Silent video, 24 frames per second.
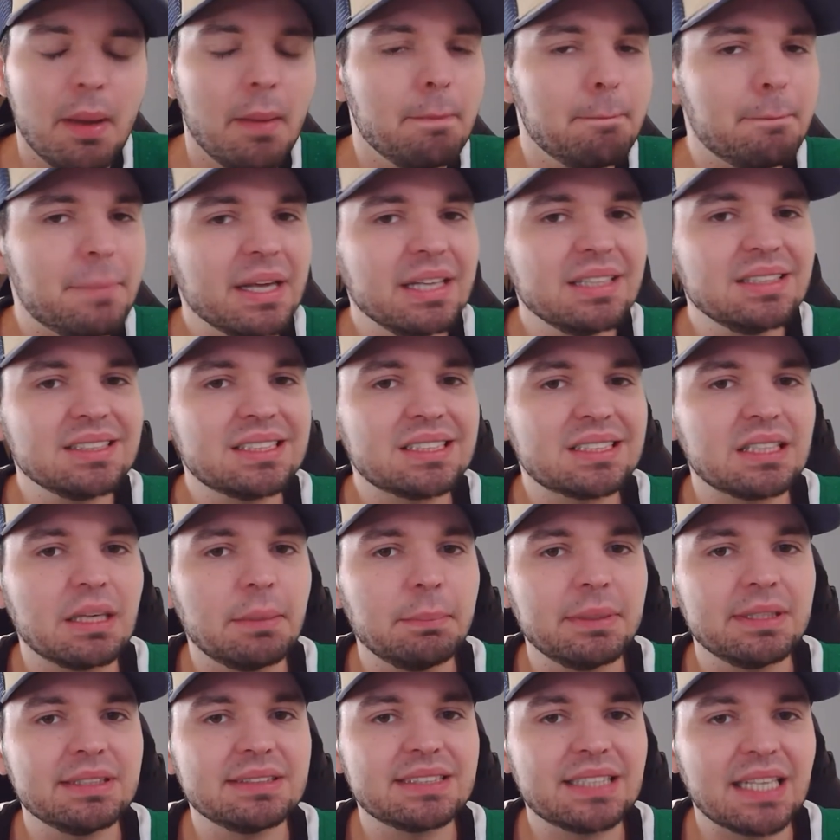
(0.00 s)
Ben
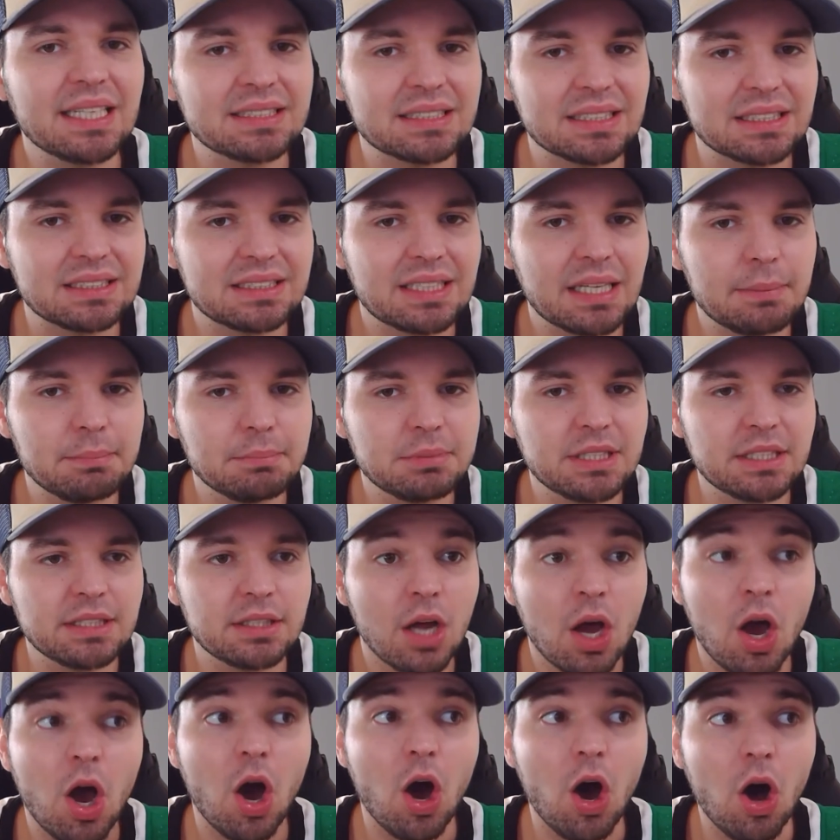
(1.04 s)
Simmons has attempted
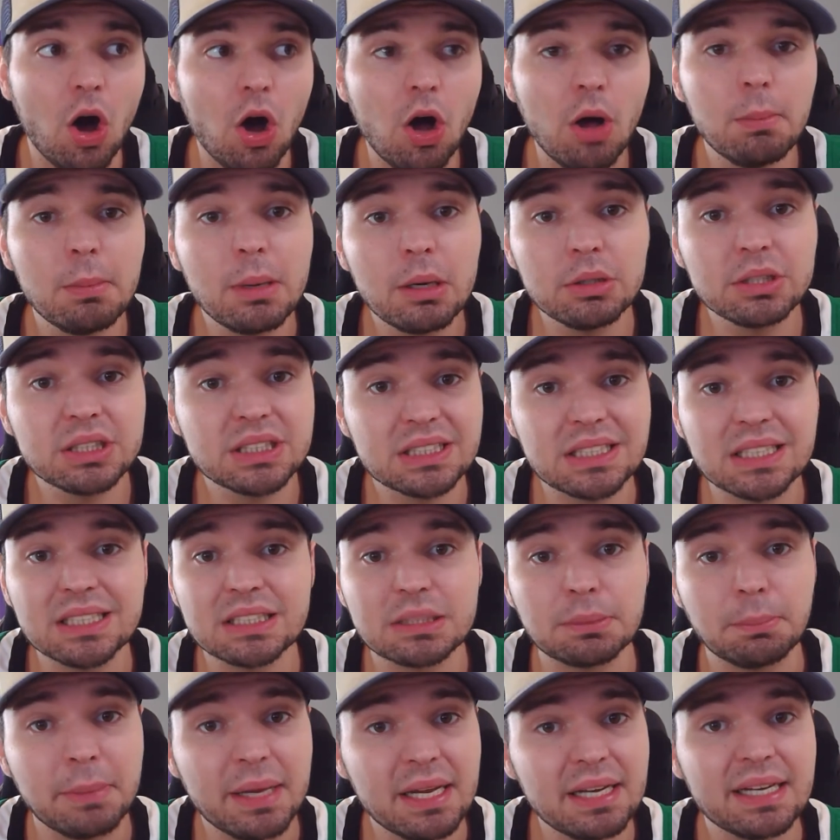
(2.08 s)
almost
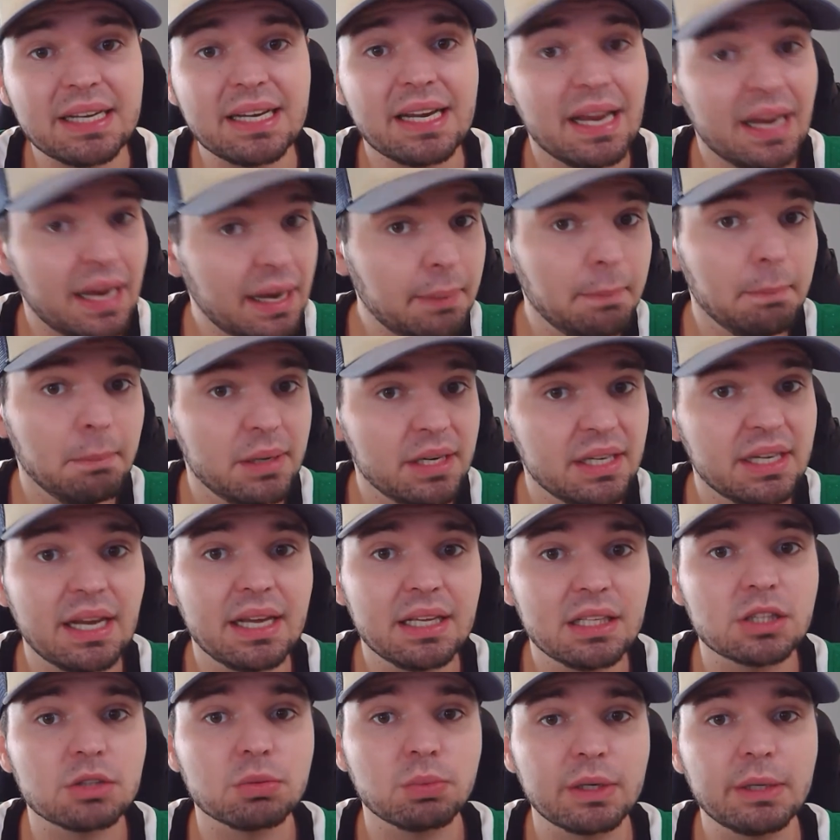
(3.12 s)
as many
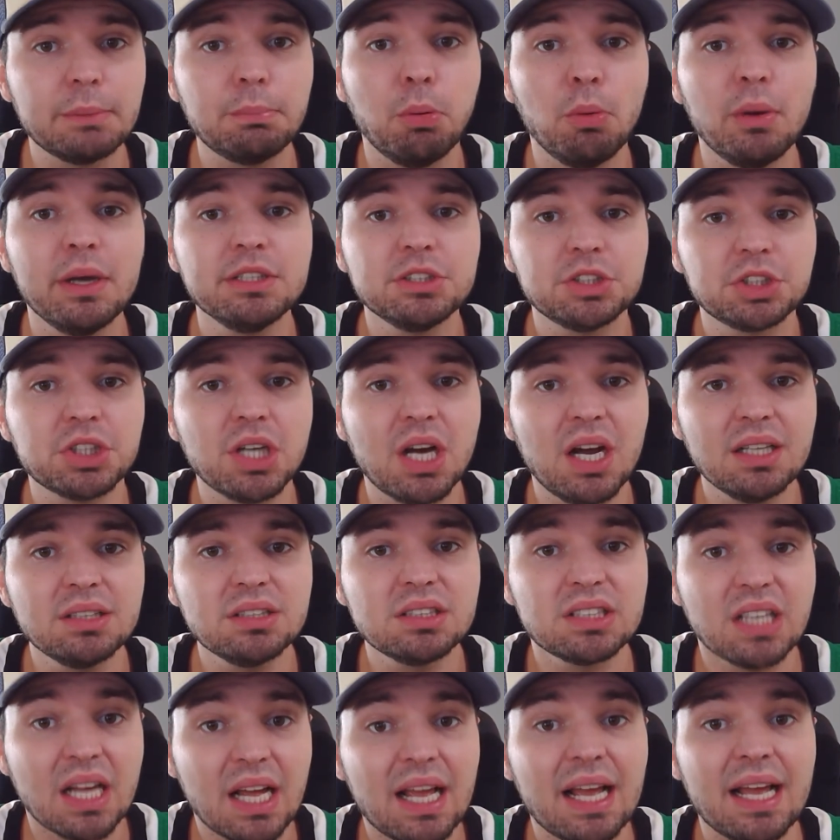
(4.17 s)
NBA three-point
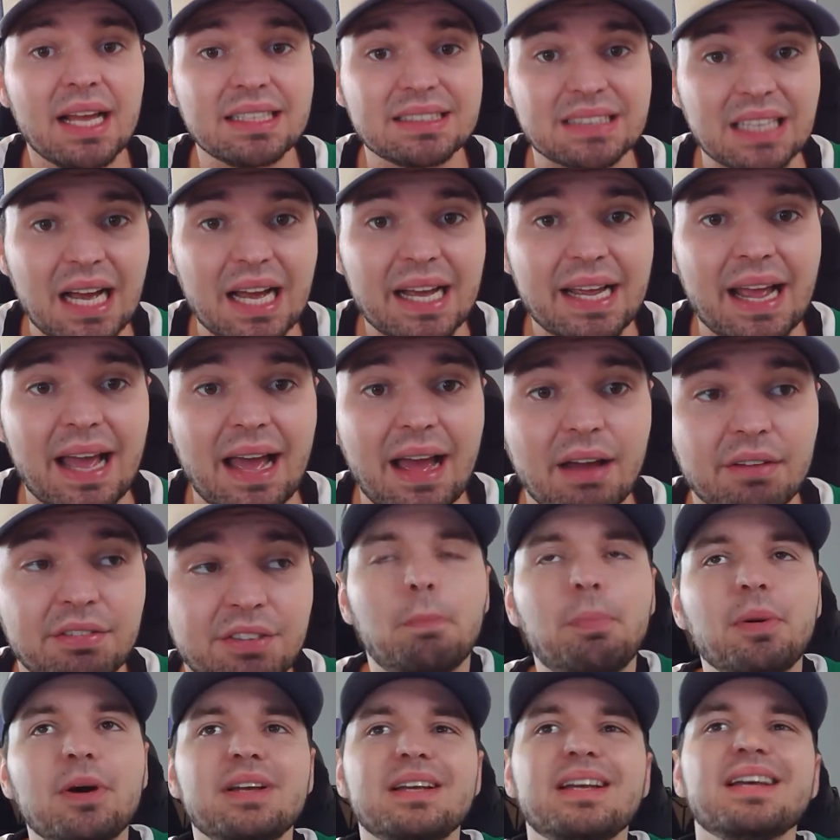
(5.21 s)
shots as I have.
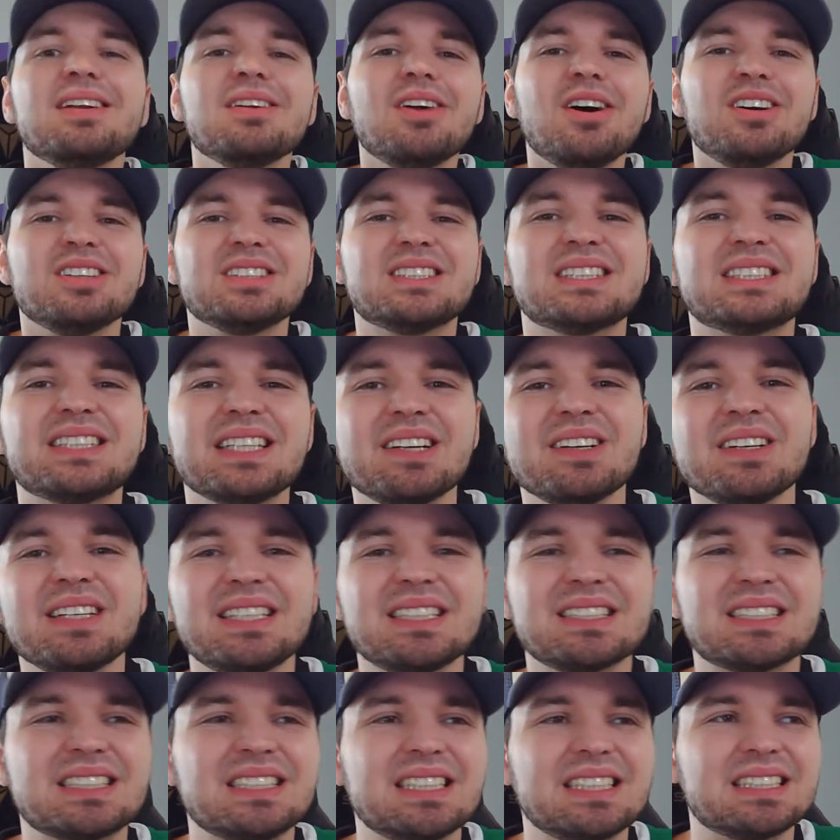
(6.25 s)
But in all
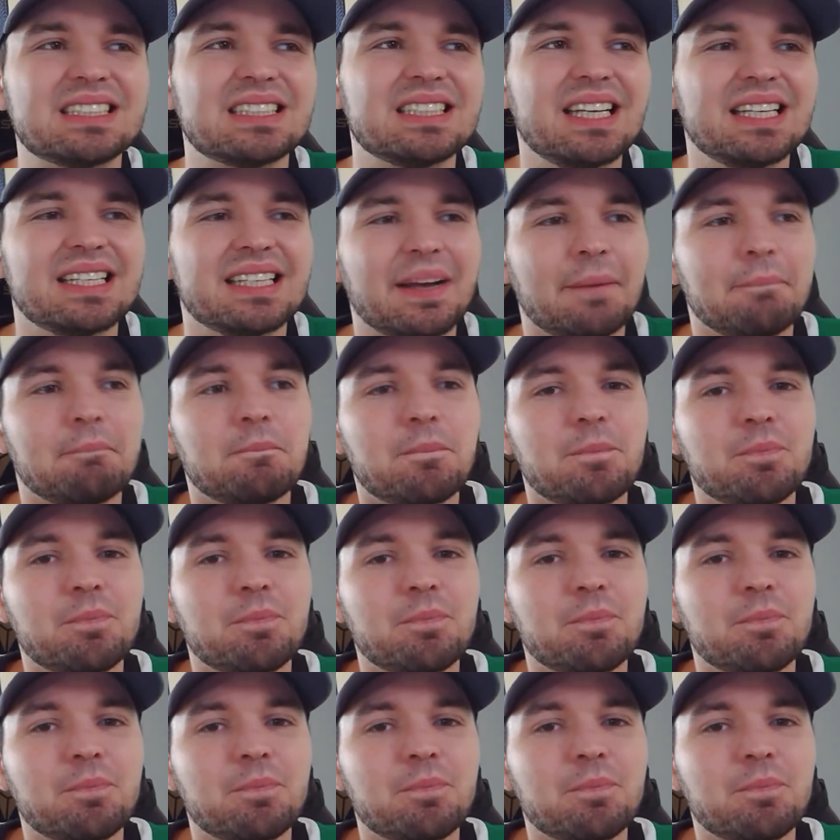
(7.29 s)
seriousness, like,